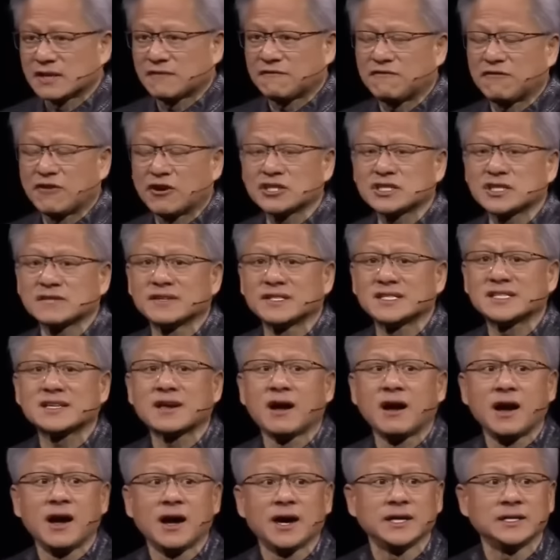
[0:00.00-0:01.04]
is the first of
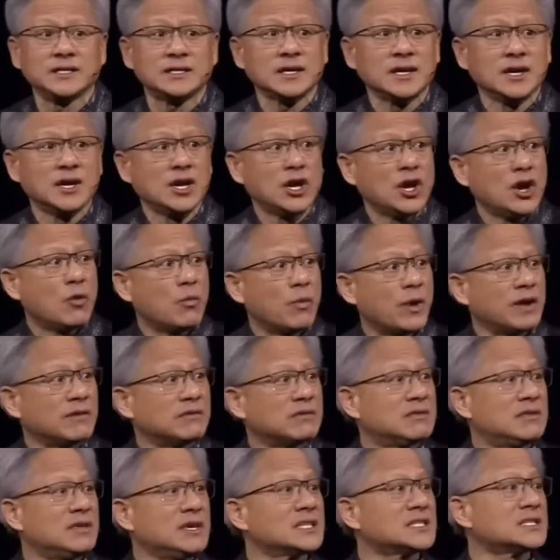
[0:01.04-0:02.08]
its kind
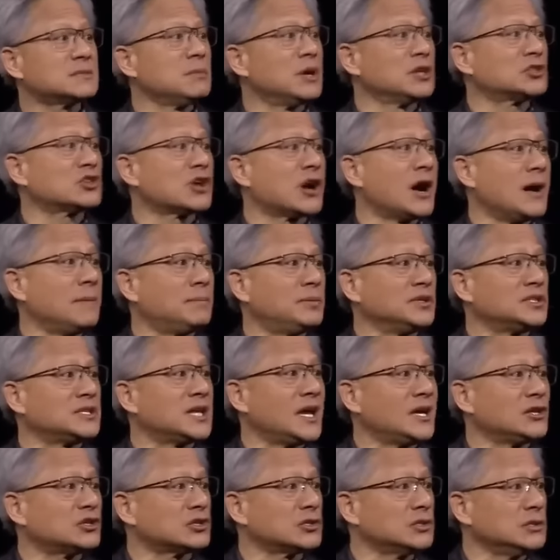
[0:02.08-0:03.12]
where this much
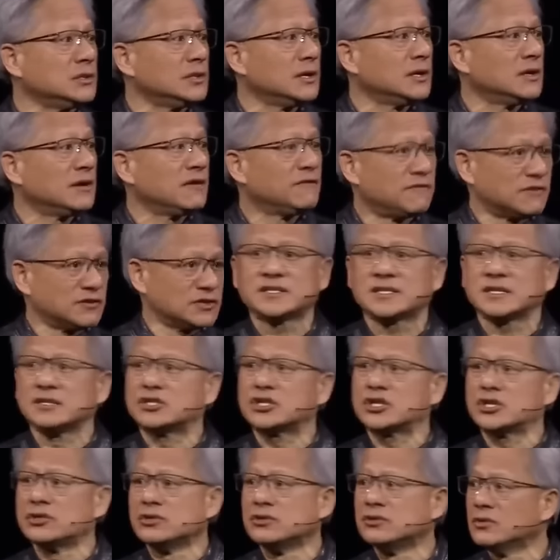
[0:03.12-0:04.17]
computation
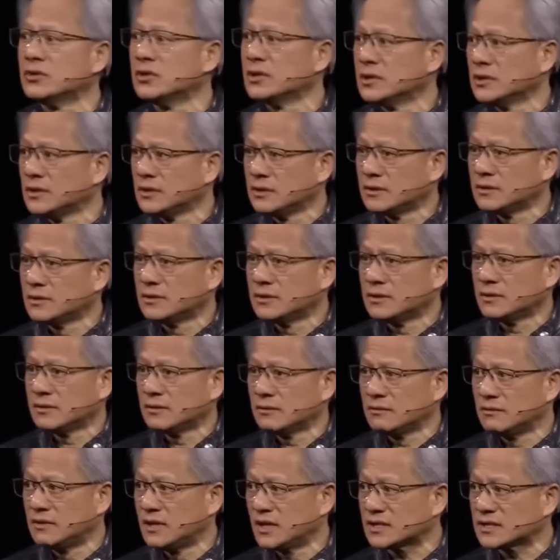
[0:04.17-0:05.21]
fits into
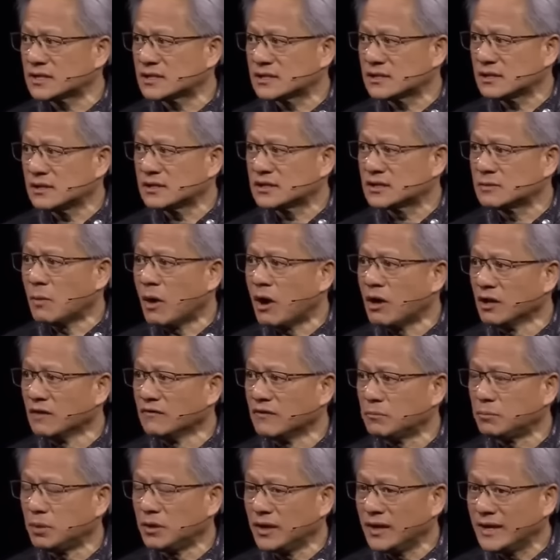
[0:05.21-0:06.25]
this
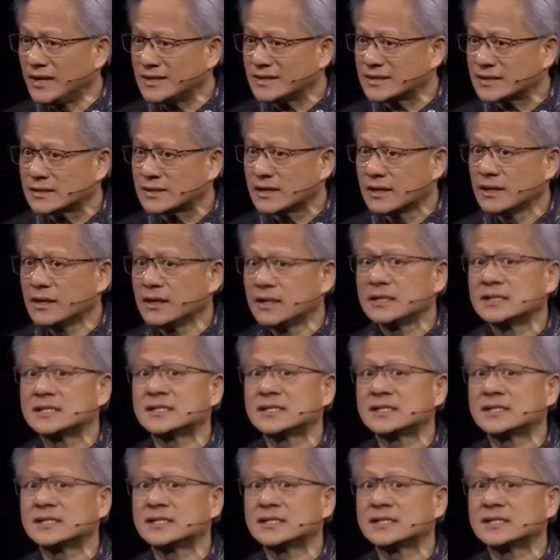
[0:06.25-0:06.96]
small of a place,